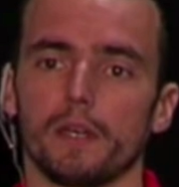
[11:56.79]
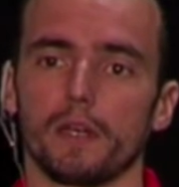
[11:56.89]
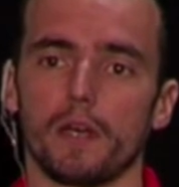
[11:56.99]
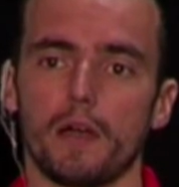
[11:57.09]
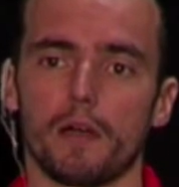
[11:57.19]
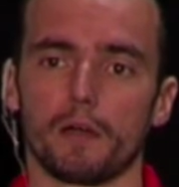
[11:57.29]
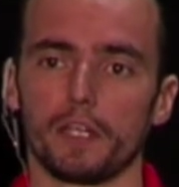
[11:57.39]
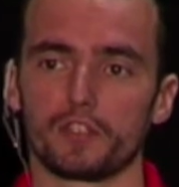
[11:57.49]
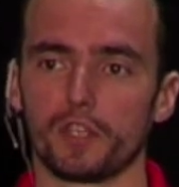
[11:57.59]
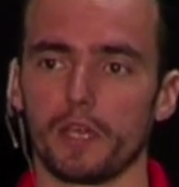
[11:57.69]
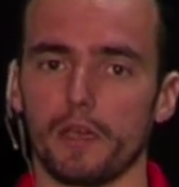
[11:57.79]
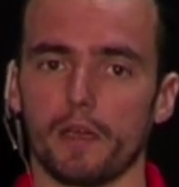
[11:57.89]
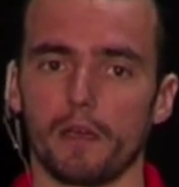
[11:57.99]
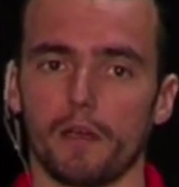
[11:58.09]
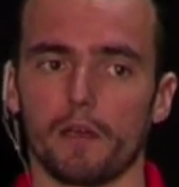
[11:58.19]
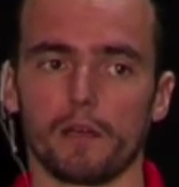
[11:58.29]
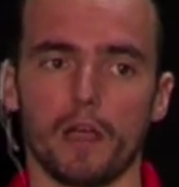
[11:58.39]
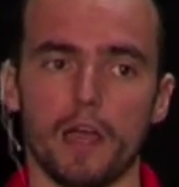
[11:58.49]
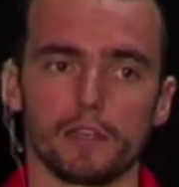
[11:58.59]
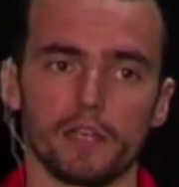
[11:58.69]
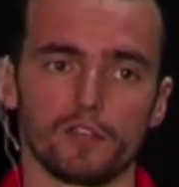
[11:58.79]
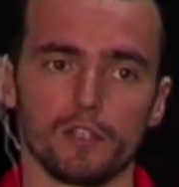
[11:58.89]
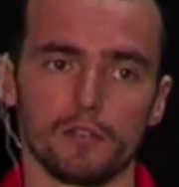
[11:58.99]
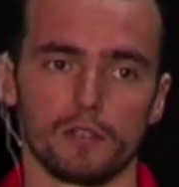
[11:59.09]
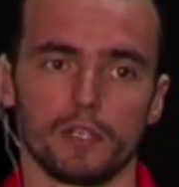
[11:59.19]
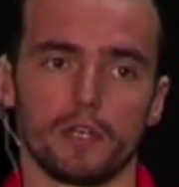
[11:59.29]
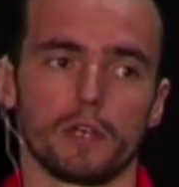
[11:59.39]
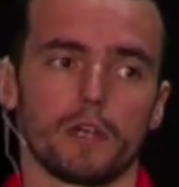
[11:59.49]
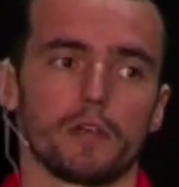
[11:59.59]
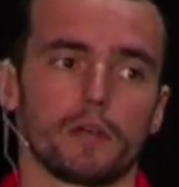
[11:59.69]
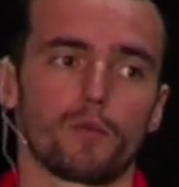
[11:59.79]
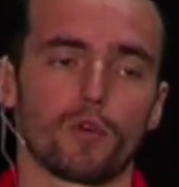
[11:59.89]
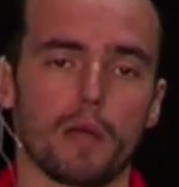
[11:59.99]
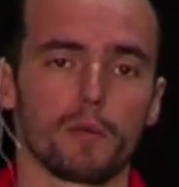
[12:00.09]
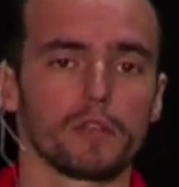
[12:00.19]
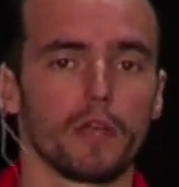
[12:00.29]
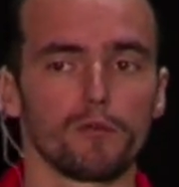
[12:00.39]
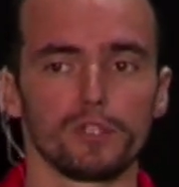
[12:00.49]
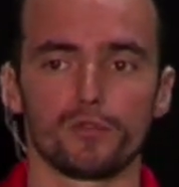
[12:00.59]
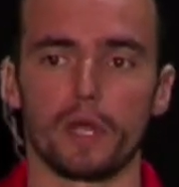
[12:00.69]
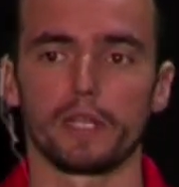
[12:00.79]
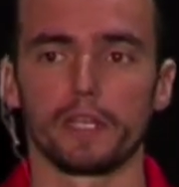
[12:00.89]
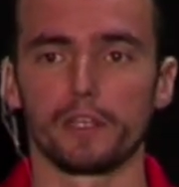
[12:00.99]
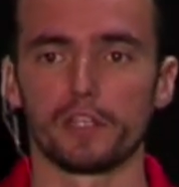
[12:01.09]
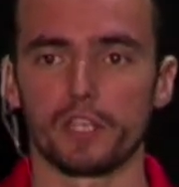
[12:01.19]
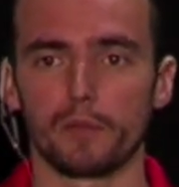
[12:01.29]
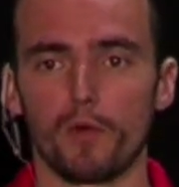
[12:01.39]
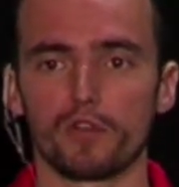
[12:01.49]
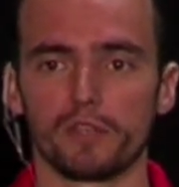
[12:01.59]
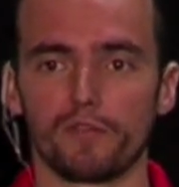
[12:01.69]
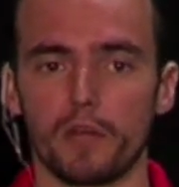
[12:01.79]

Uh, it's a high-level uh, programming language running in a sandbox